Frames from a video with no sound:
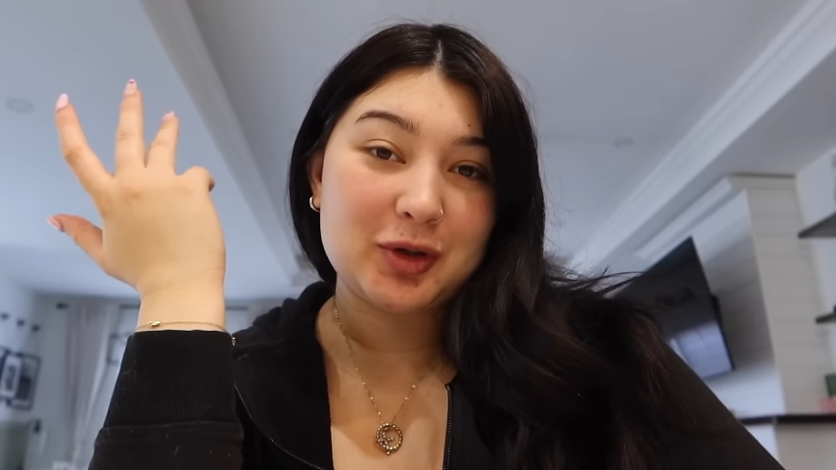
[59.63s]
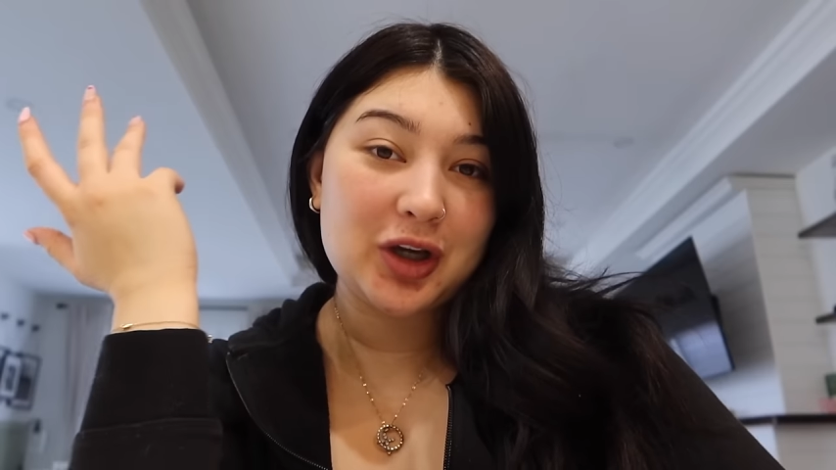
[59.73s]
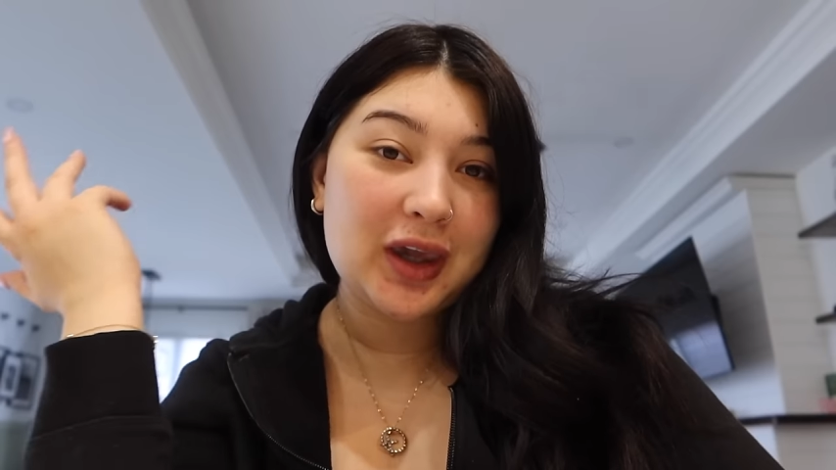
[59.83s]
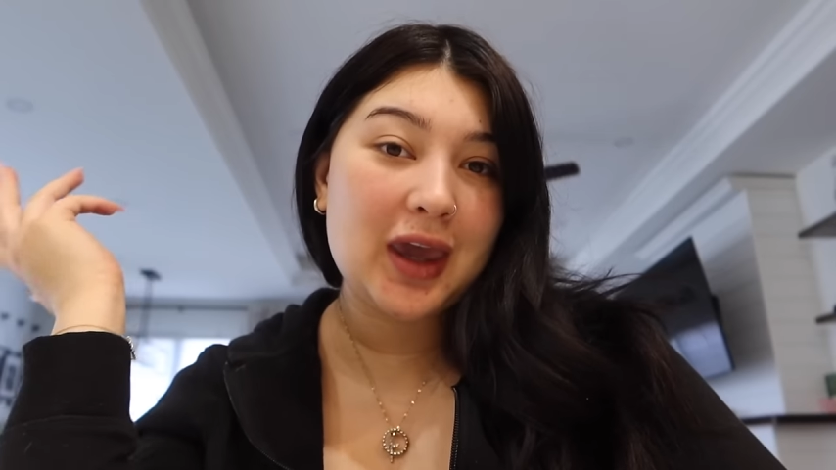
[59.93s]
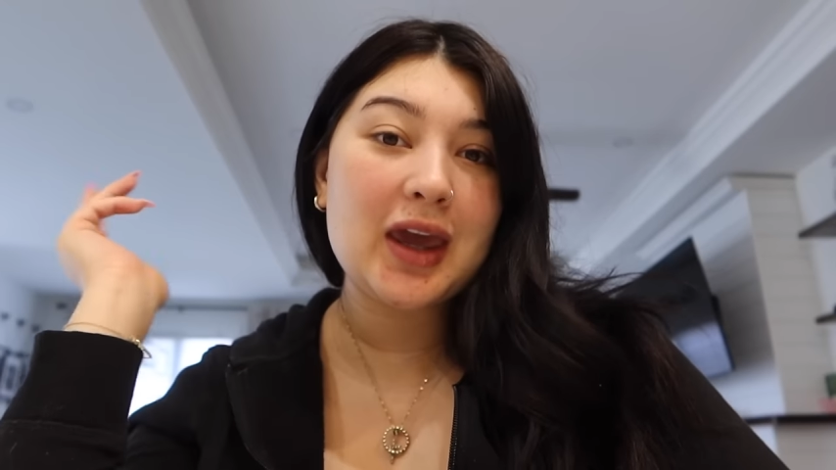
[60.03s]

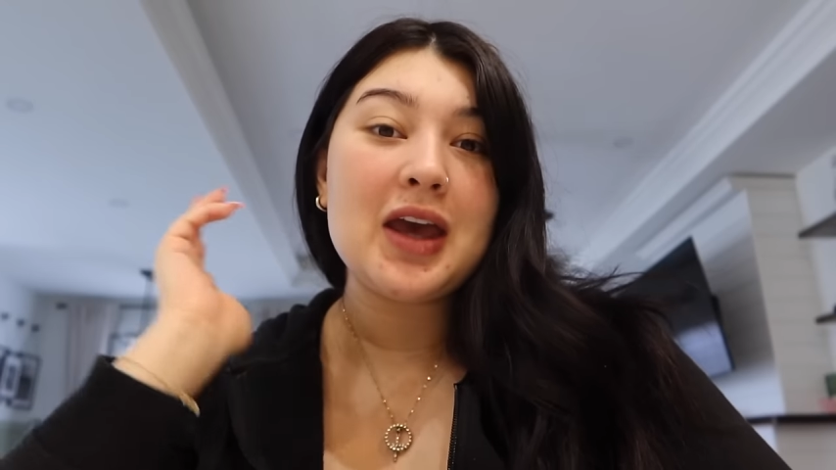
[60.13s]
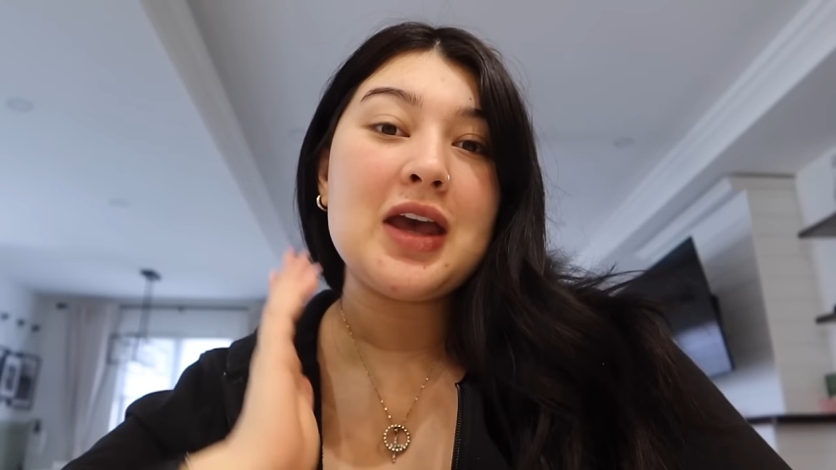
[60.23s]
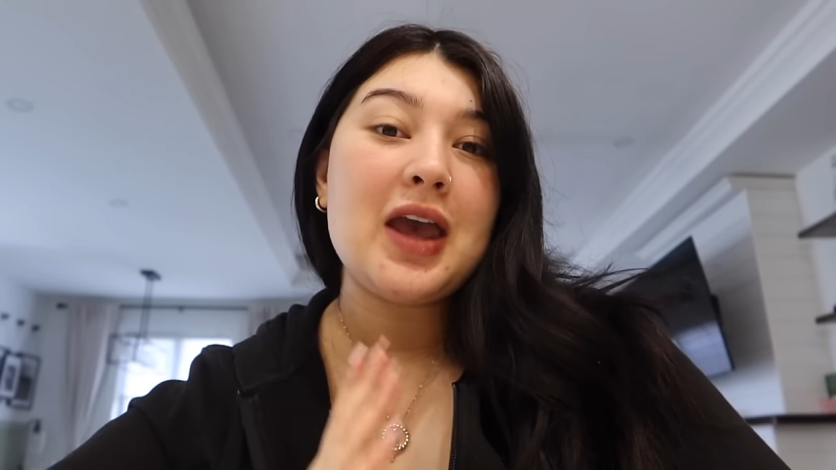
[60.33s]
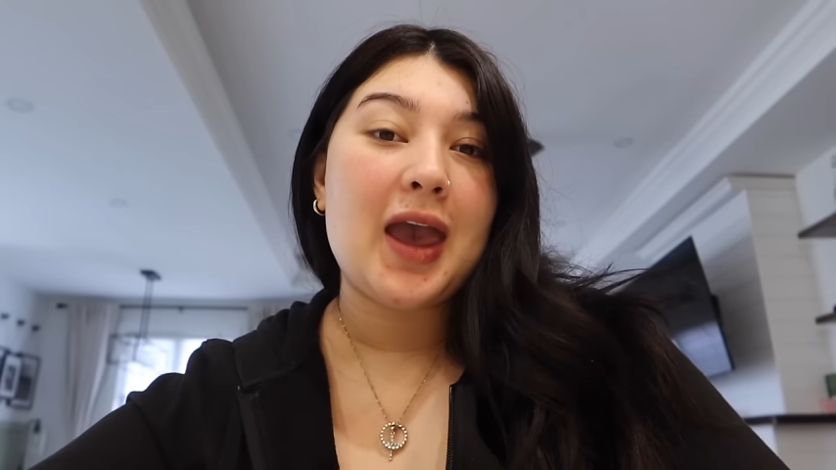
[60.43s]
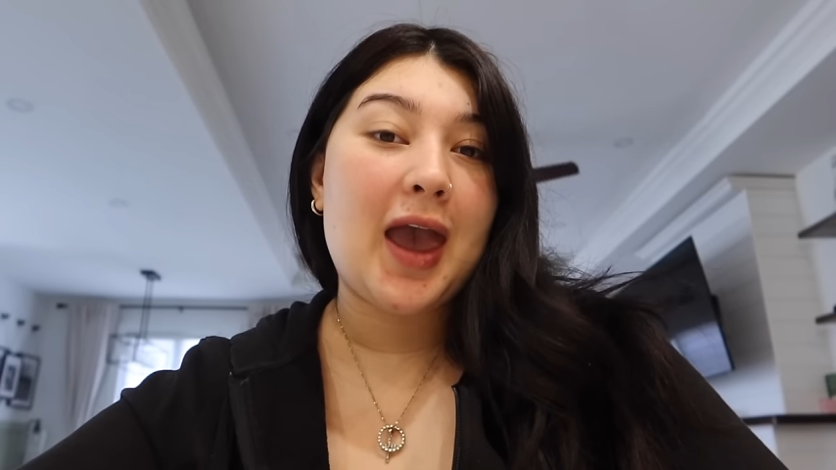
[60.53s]
cooking,
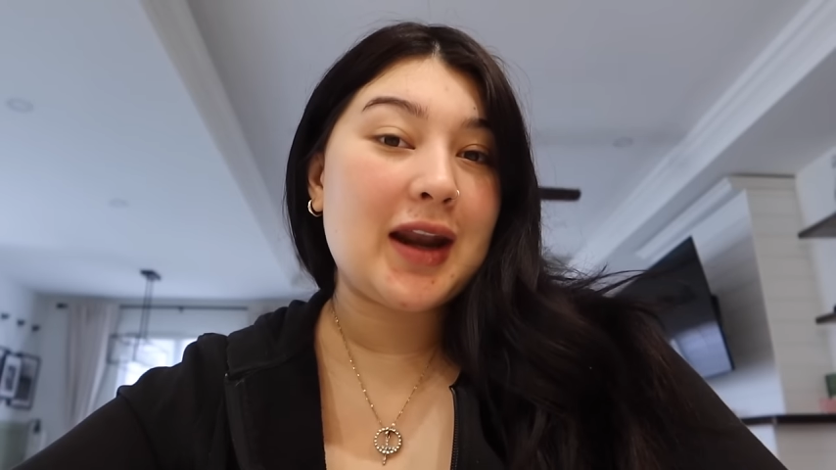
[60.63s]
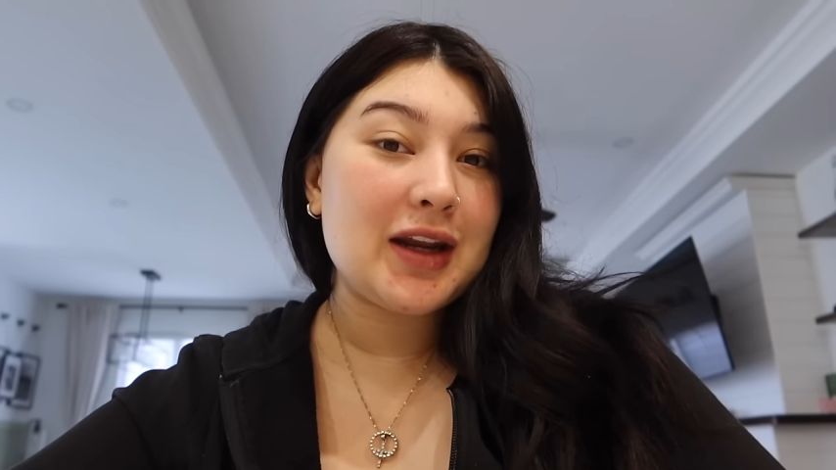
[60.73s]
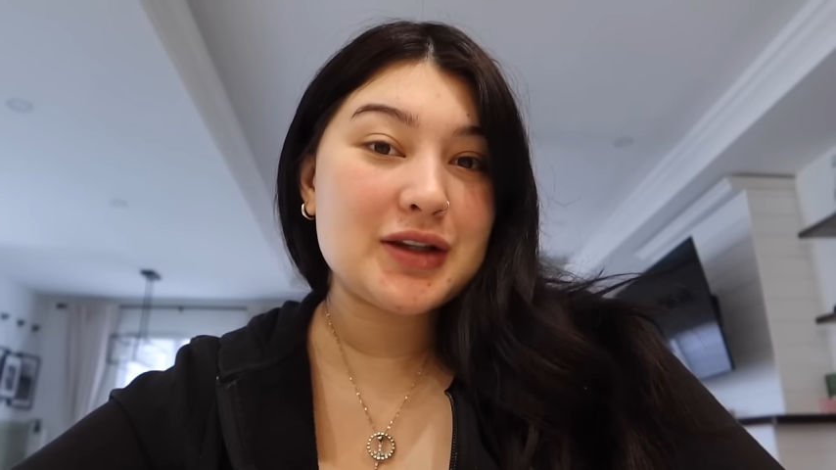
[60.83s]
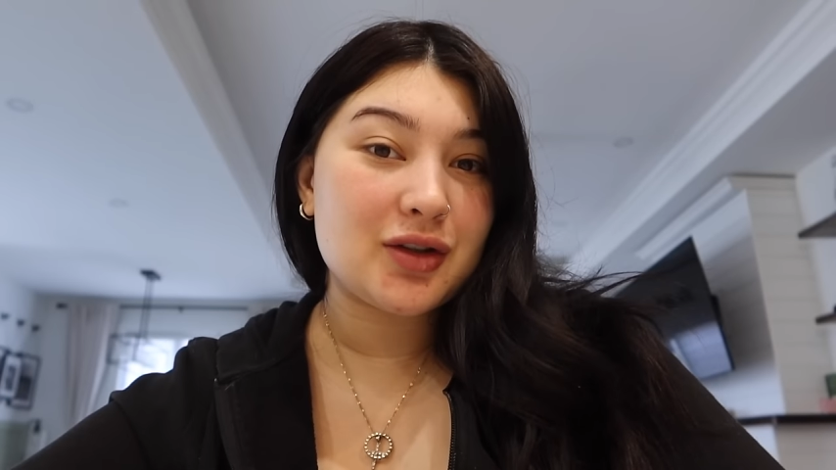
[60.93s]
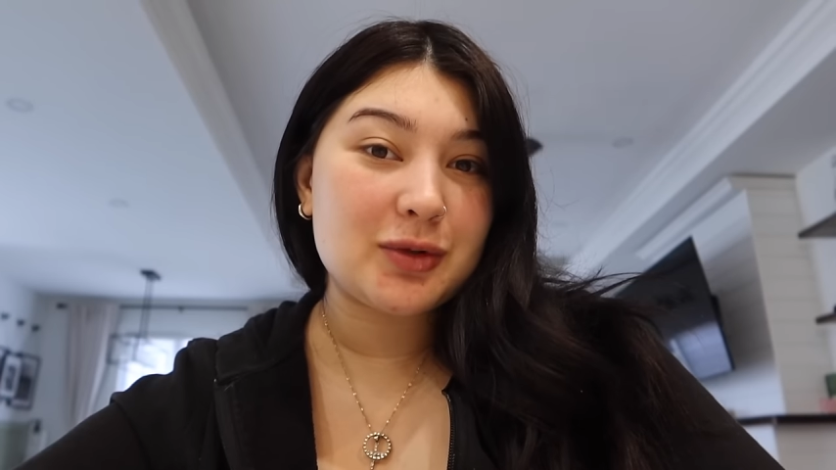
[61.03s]
and it
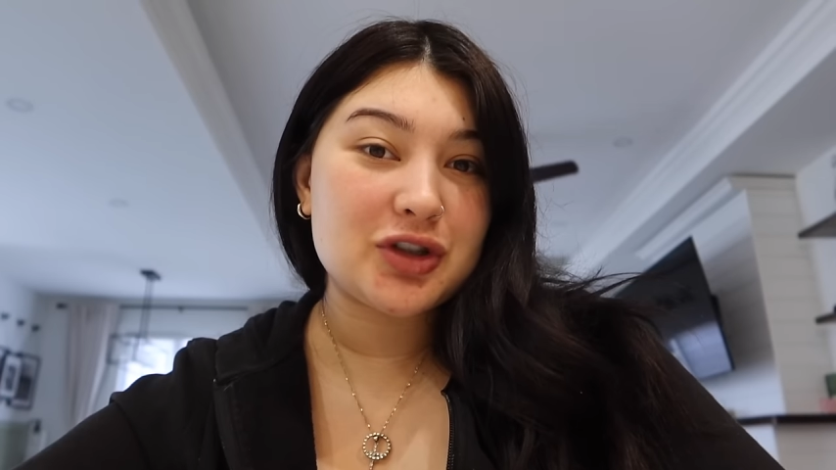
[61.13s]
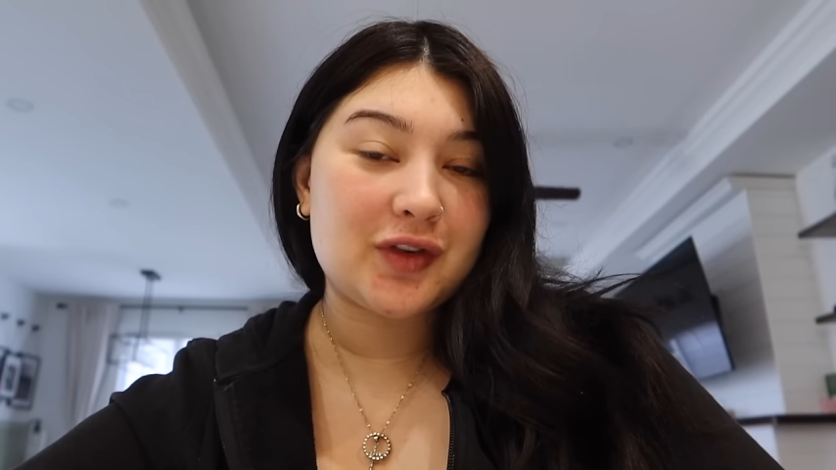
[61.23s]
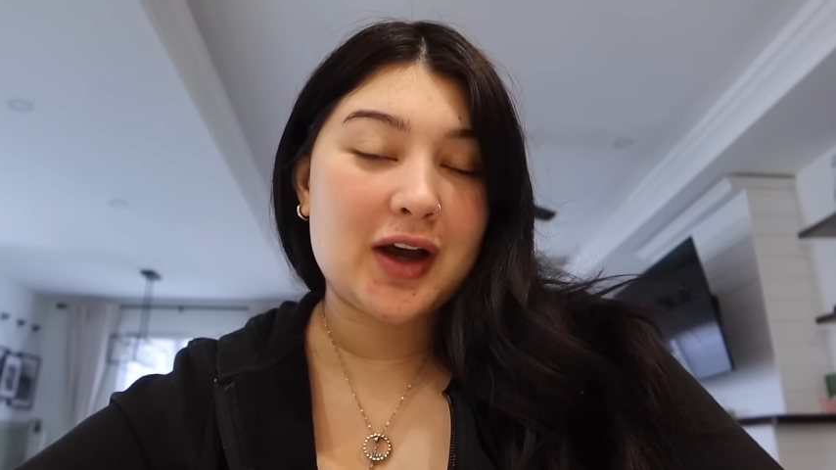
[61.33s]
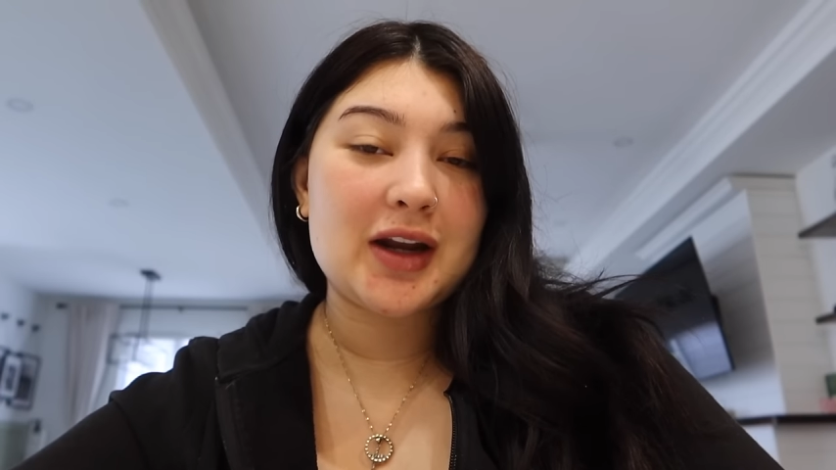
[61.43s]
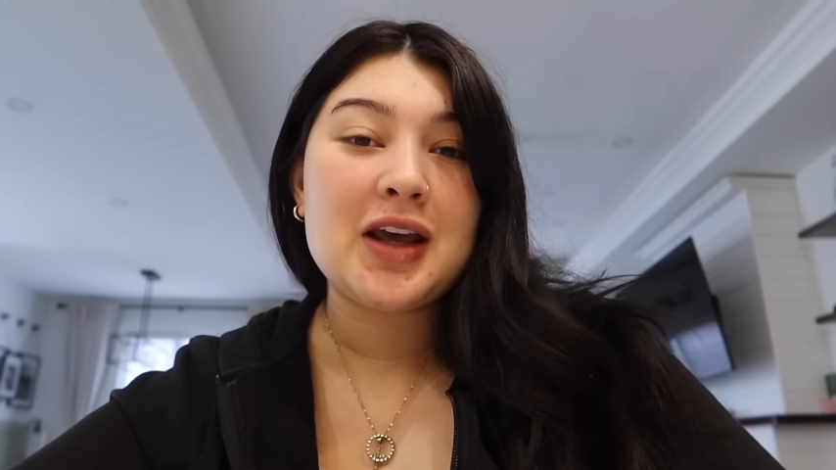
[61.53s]
is so much
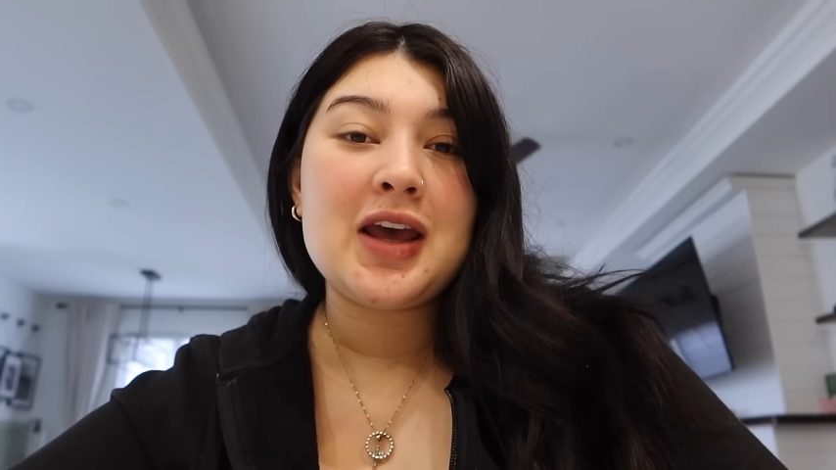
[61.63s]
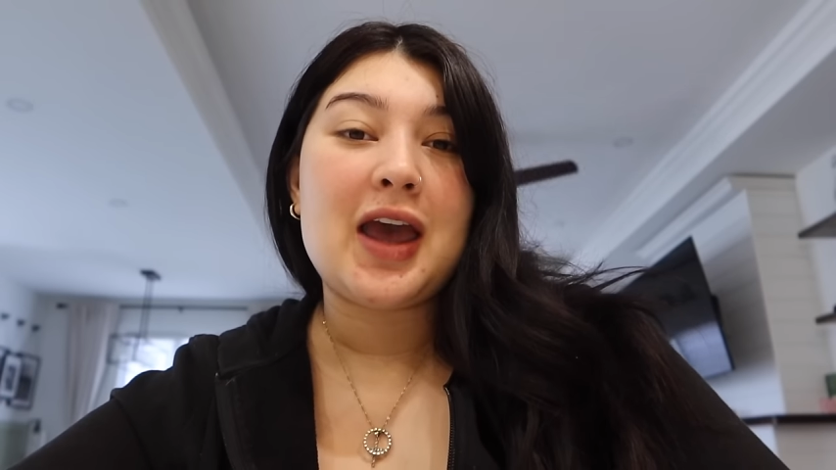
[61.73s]
fun.